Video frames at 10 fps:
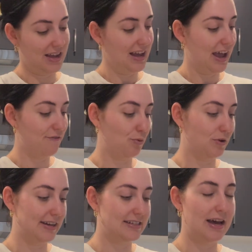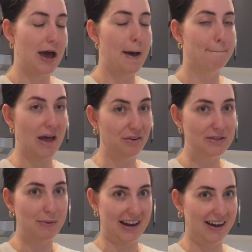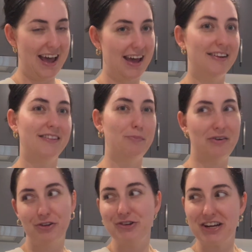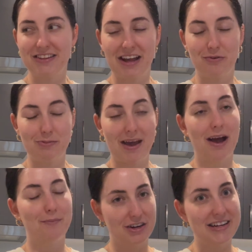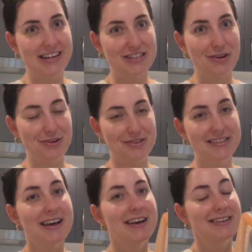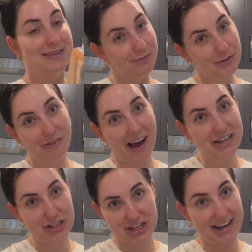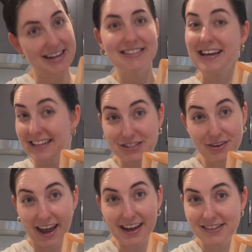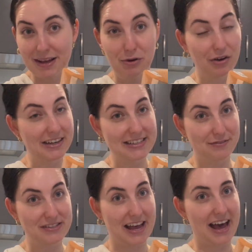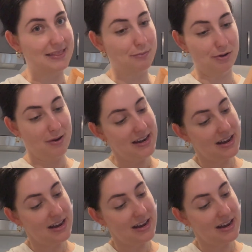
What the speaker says: if you want it to melt better. And the buffalo chicken thing I want to make, I'm going to need to use some full fat cheese, and that's okay because I'm not in a deficit at the moment.